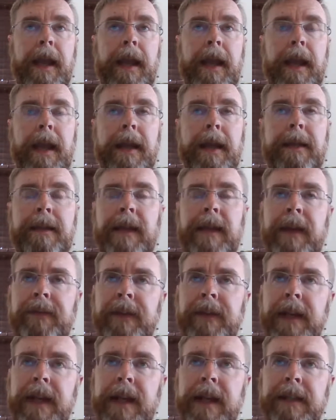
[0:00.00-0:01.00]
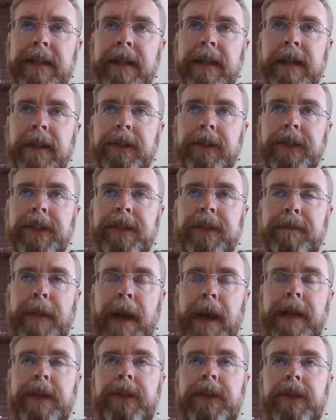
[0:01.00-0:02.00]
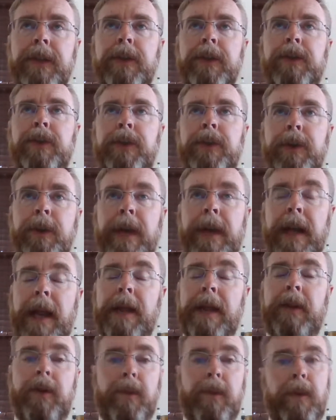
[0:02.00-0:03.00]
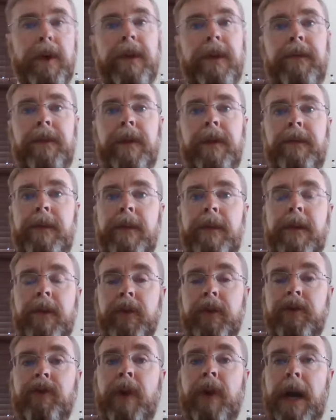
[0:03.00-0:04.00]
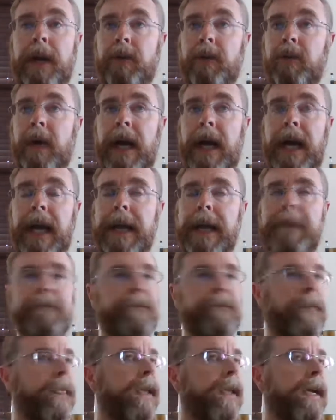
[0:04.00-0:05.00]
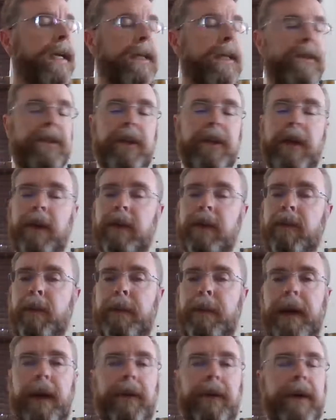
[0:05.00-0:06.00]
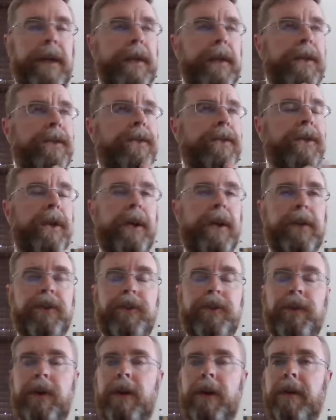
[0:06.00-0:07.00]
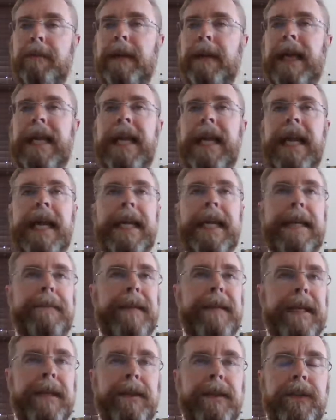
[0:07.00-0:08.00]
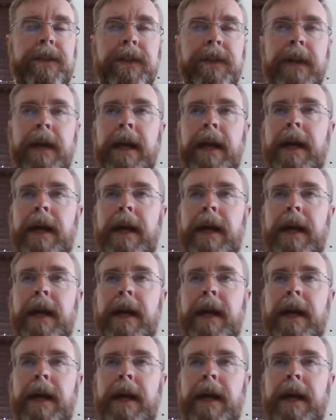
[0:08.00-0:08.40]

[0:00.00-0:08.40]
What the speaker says: It definitely has a little spice to it, like you would if you ever tried a rye. It is not overpowering. It is not strong by any means.